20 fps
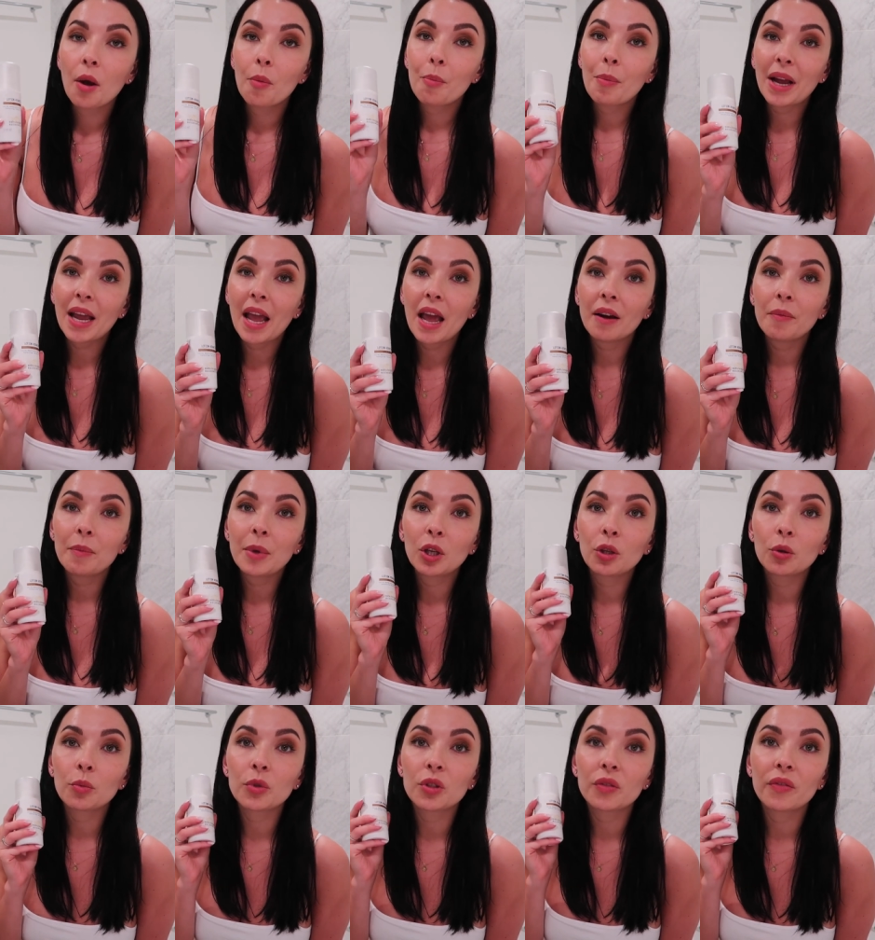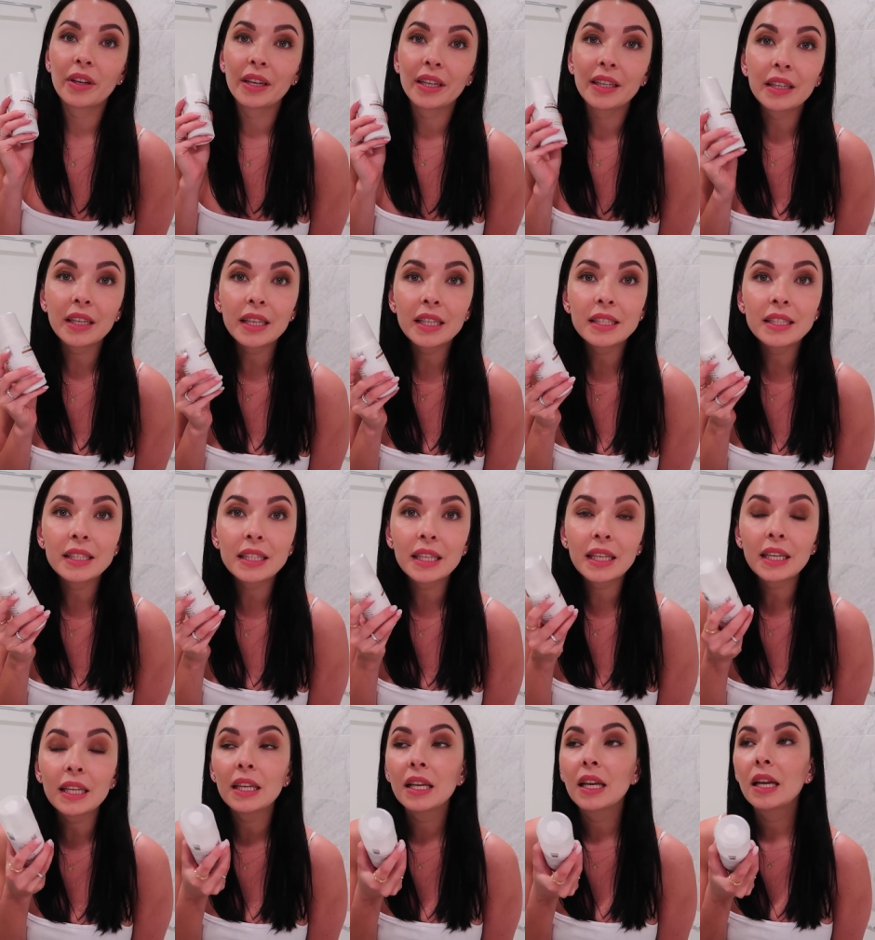my hair becomes very
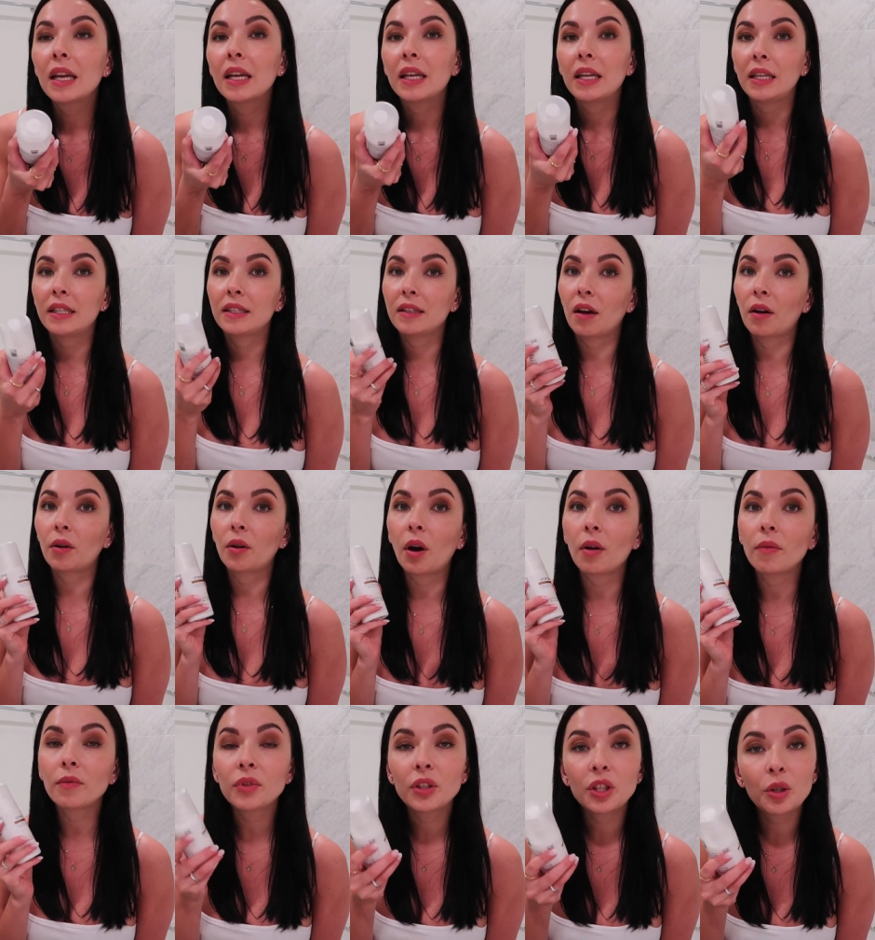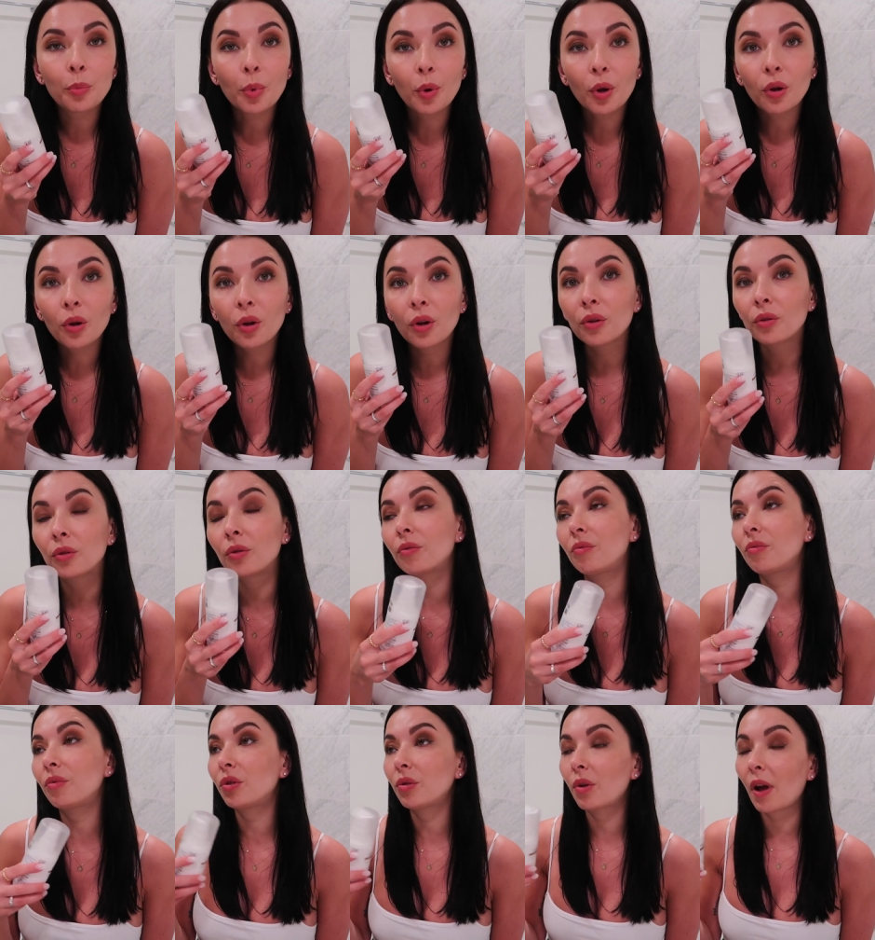greasy it's
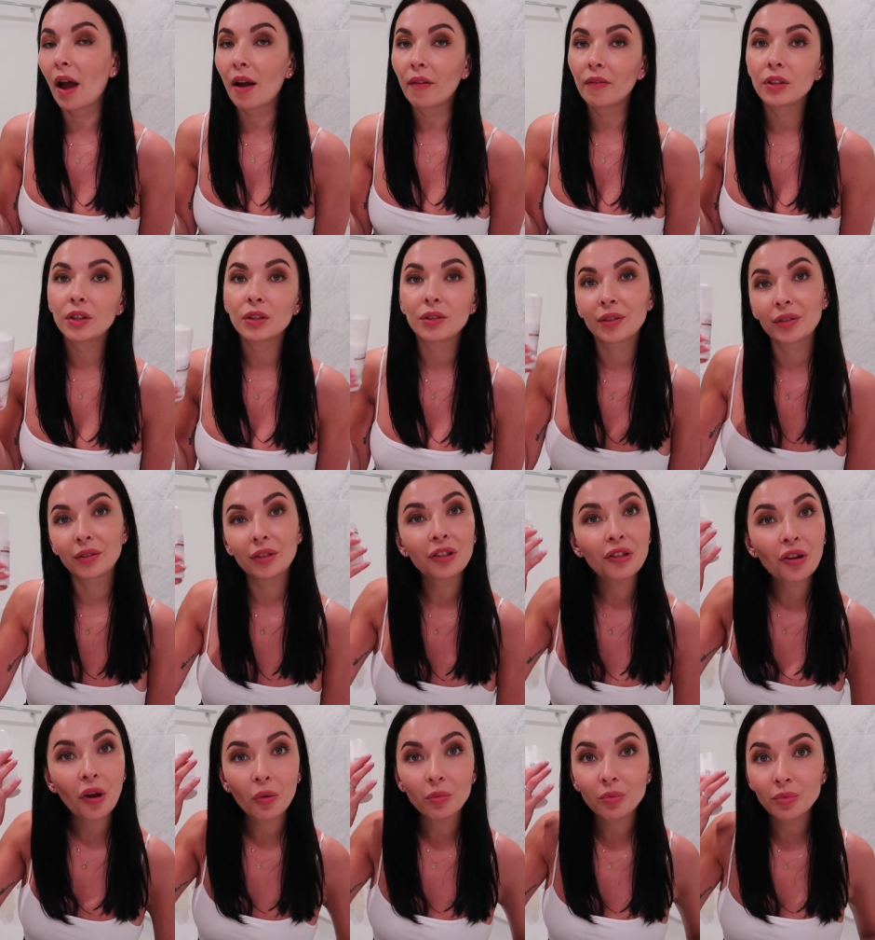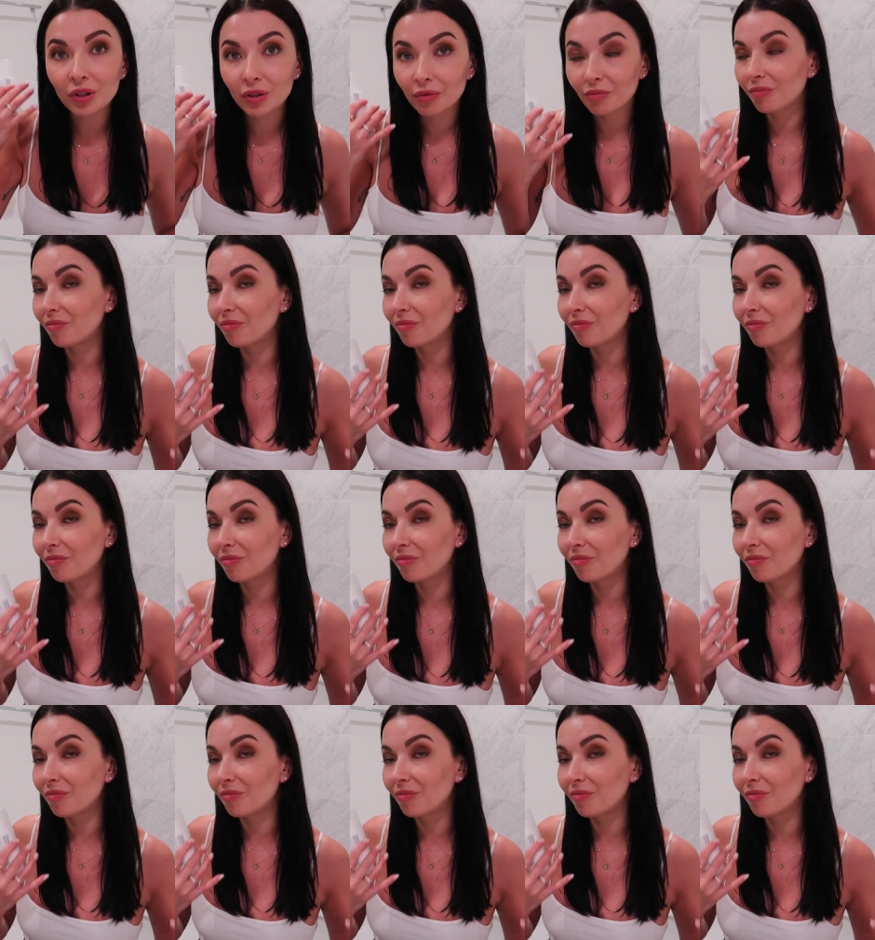uncomfortable to have it you know